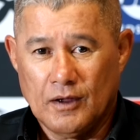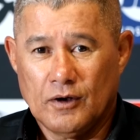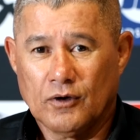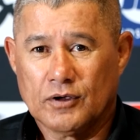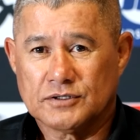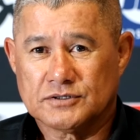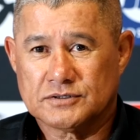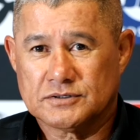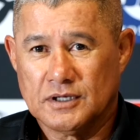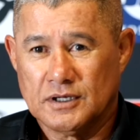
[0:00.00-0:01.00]
Look,
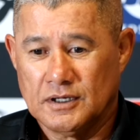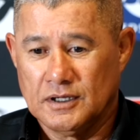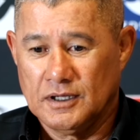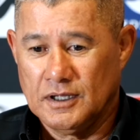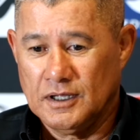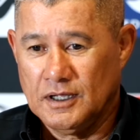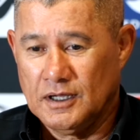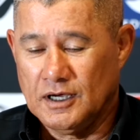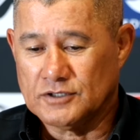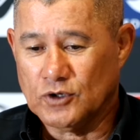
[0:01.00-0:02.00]

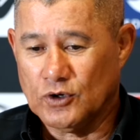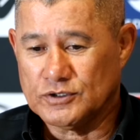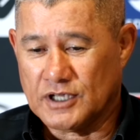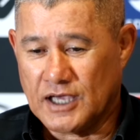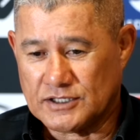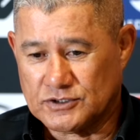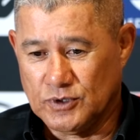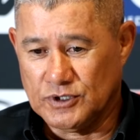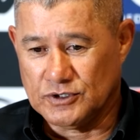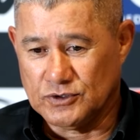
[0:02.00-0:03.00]
it's always a
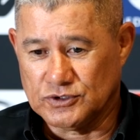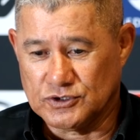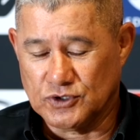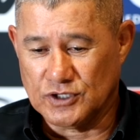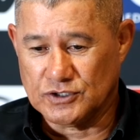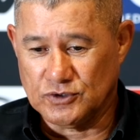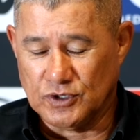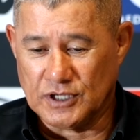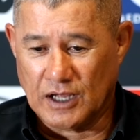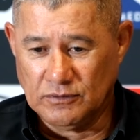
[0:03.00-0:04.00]
catch-22 situation you're
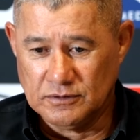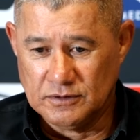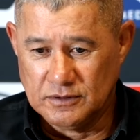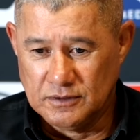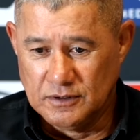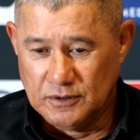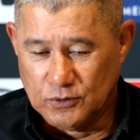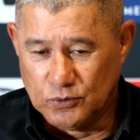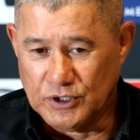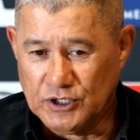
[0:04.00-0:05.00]
in now.
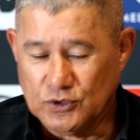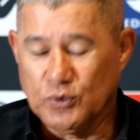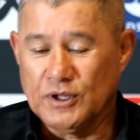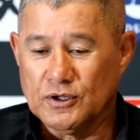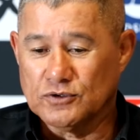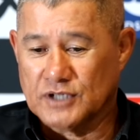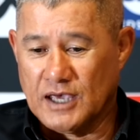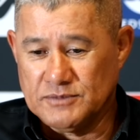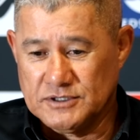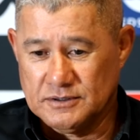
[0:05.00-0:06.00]
We need to win those
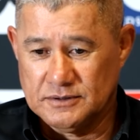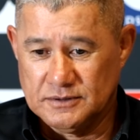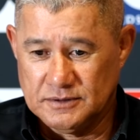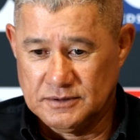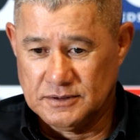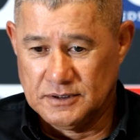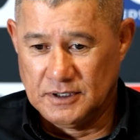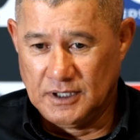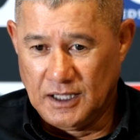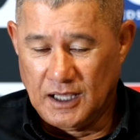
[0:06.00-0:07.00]
games.
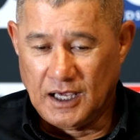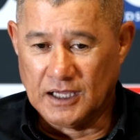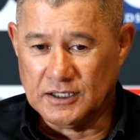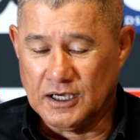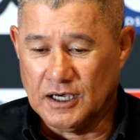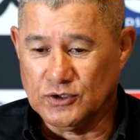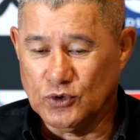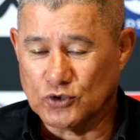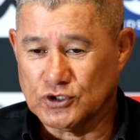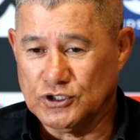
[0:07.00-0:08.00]
And
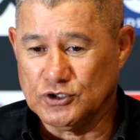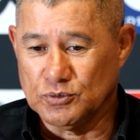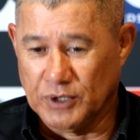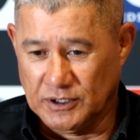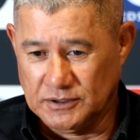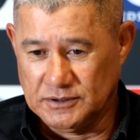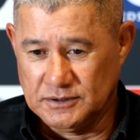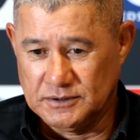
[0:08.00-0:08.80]
you also need to build